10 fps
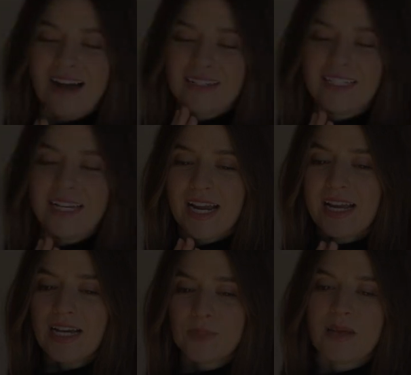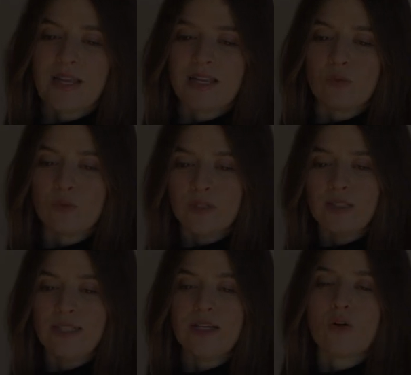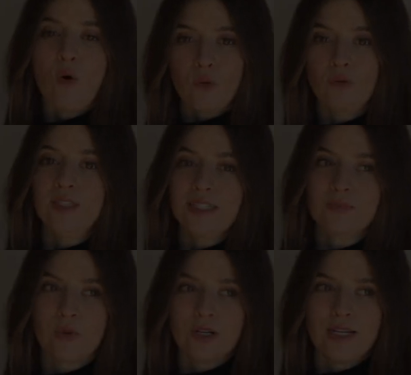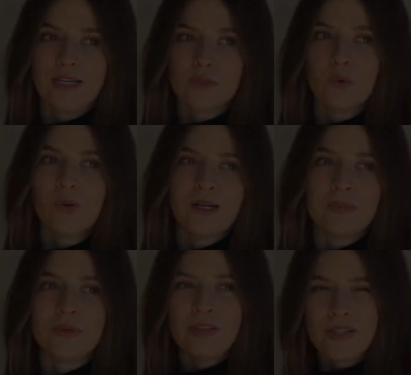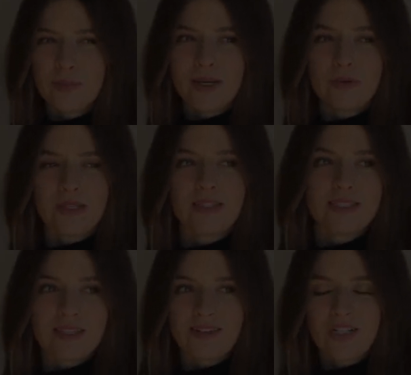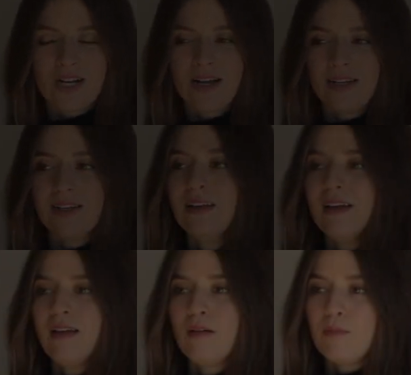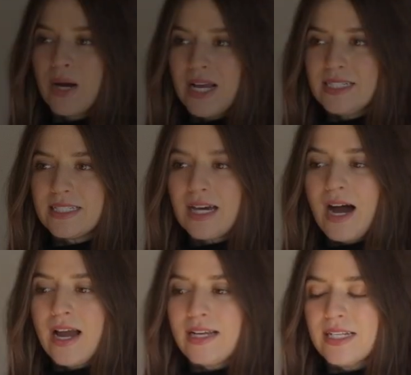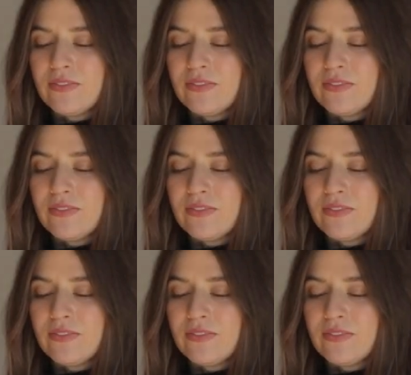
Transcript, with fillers: uh, today has been really cold this morning. It's warming up a little bit with the sunshine but I